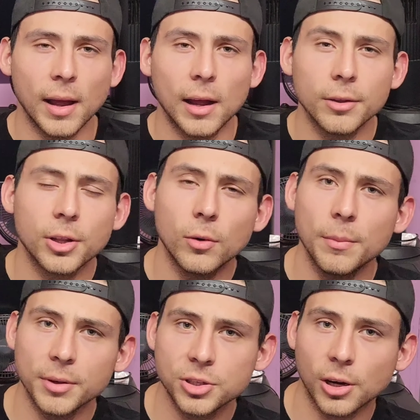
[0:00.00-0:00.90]
I'll throw
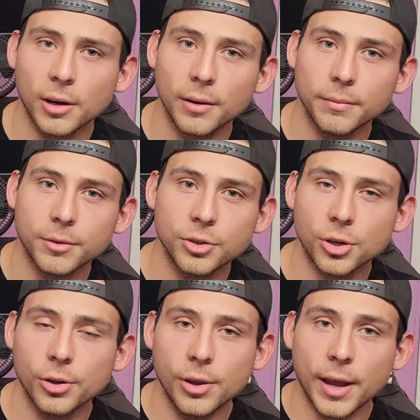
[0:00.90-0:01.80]
up a chart to
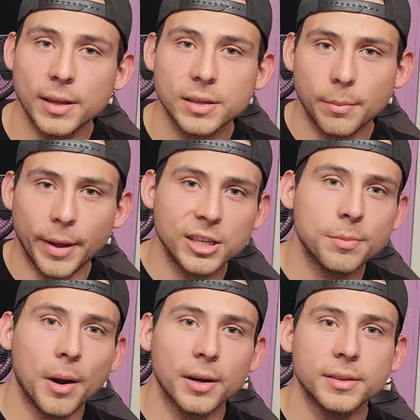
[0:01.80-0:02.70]
show you guys the
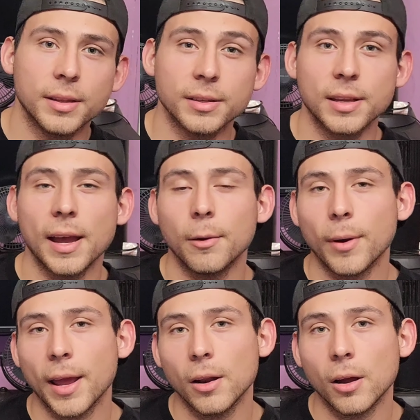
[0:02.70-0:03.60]
benchmarks that this guy
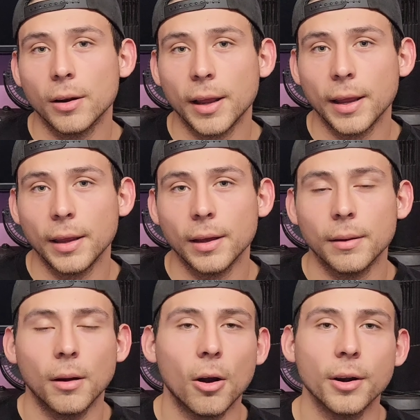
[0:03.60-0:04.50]
ran on a uh,
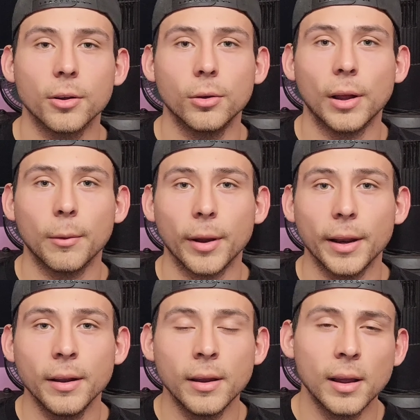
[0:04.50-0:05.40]
article I read.